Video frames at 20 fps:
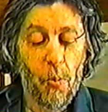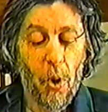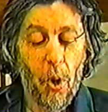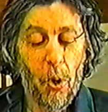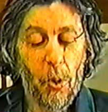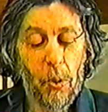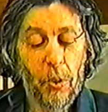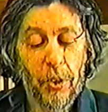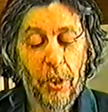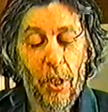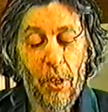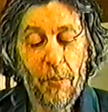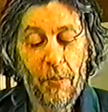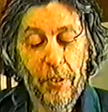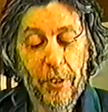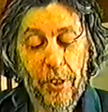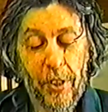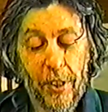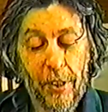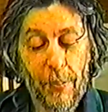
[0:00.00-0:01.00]
rolled
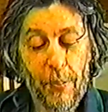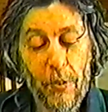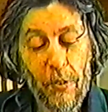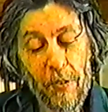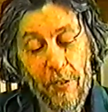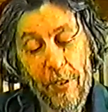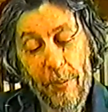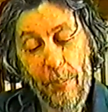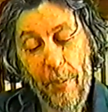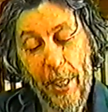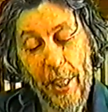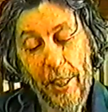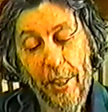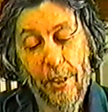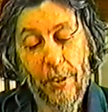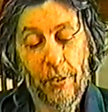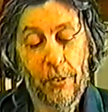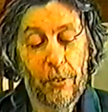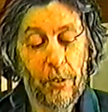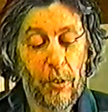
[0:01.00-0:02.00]
over to the movie
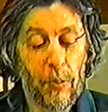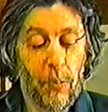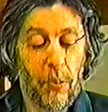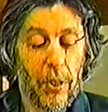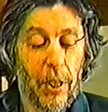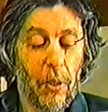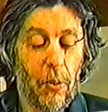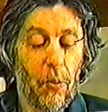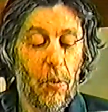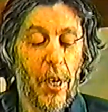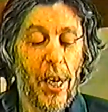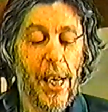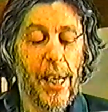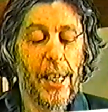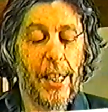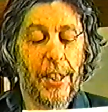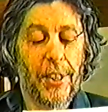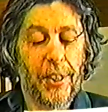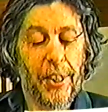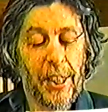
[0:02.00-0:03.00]
makers group where
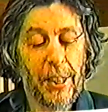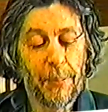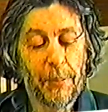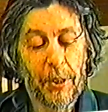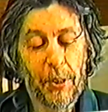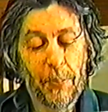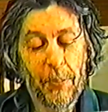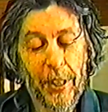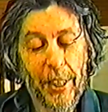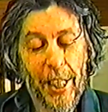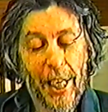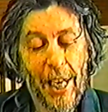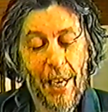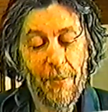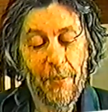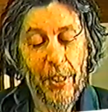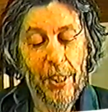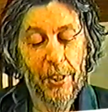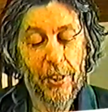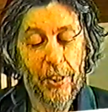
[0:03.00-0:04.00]
Red seemed to be
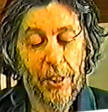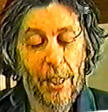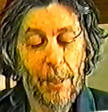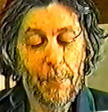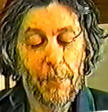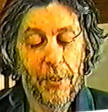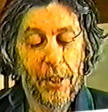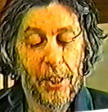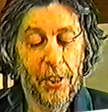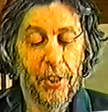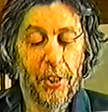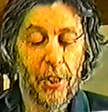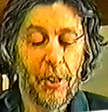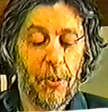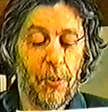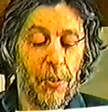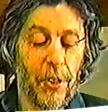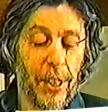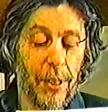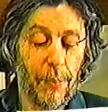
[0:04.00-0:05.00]
having some
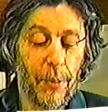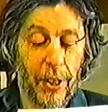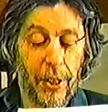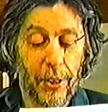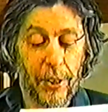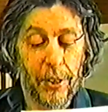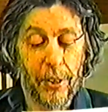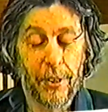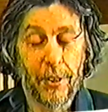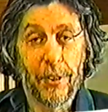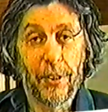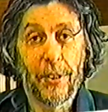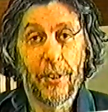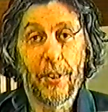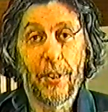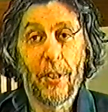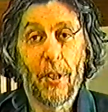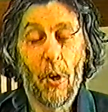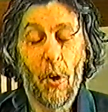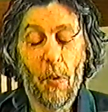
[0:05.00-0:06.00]
disagreement
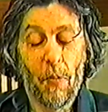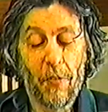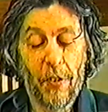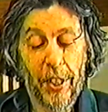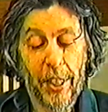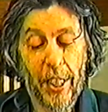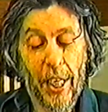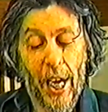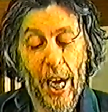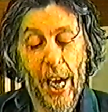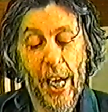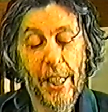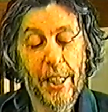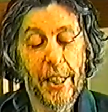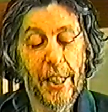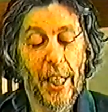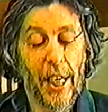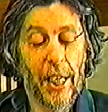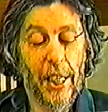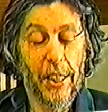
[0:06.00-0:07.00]
over the
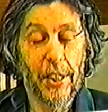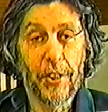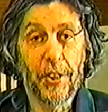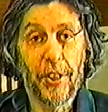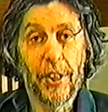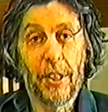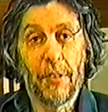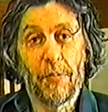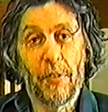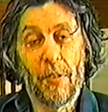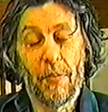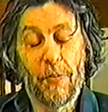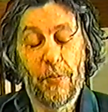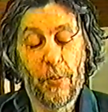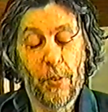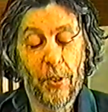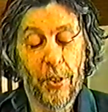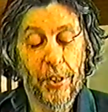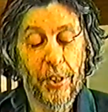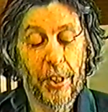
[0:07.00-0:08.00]
ideology of the
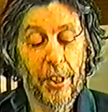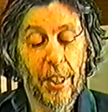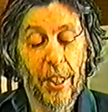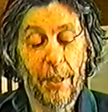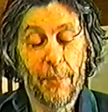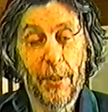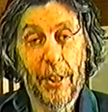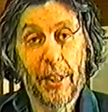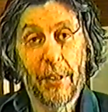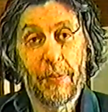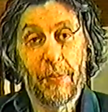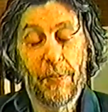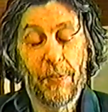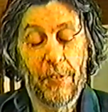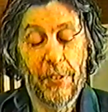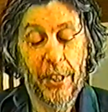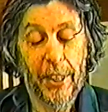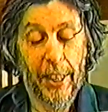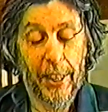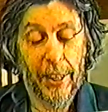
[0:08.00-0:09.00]
forthcoming
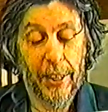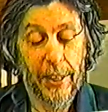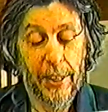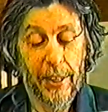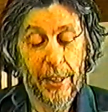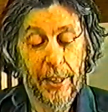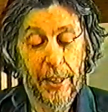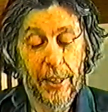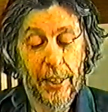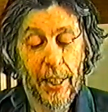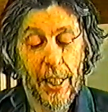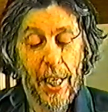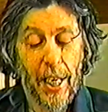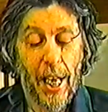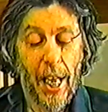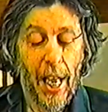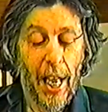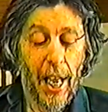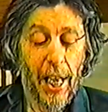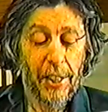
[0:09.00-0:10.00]
flick.
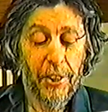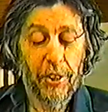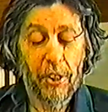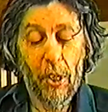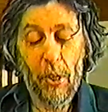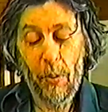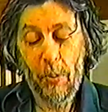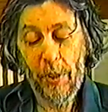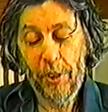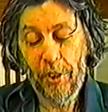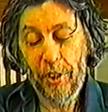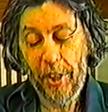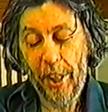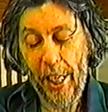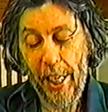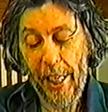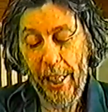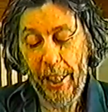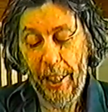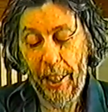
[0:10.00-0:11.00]
Asshole was
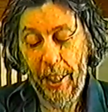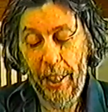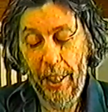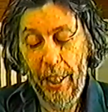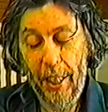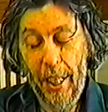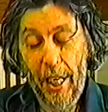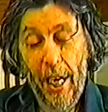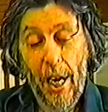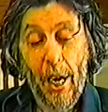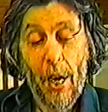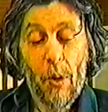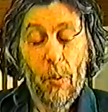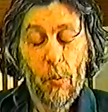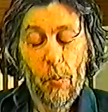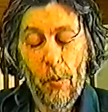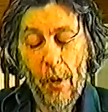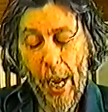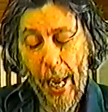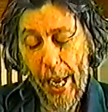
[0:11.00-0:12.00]
saying,
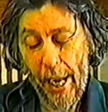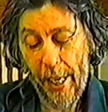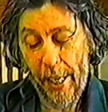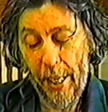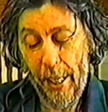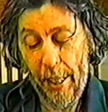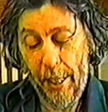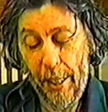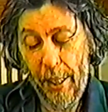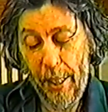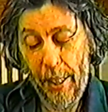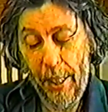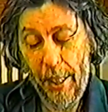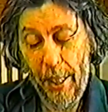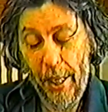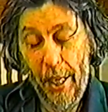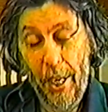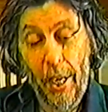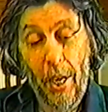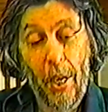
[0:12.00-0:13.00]
"Red,
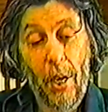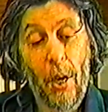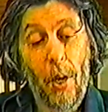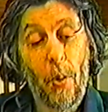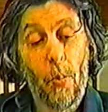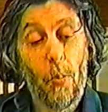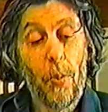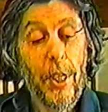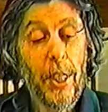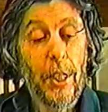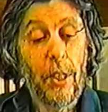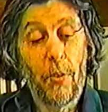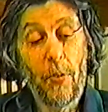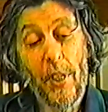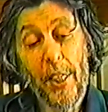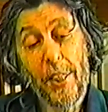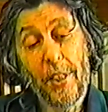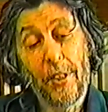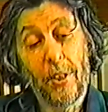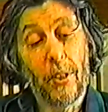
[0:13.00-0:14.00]
we
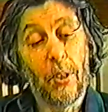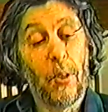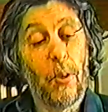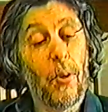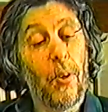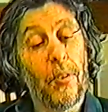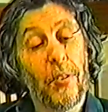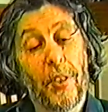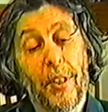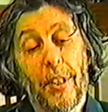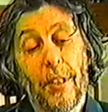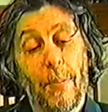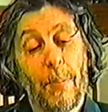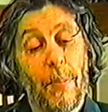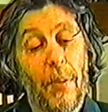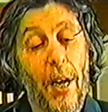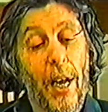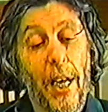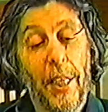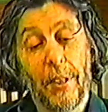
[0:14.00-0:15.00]
agreed to call the
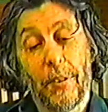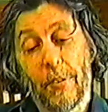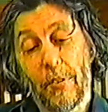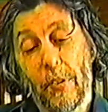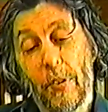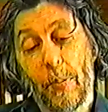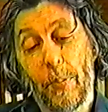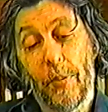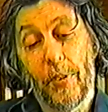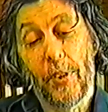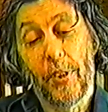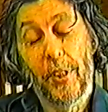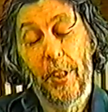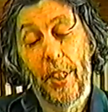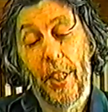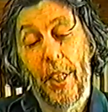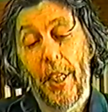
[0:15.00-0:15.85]
combined groups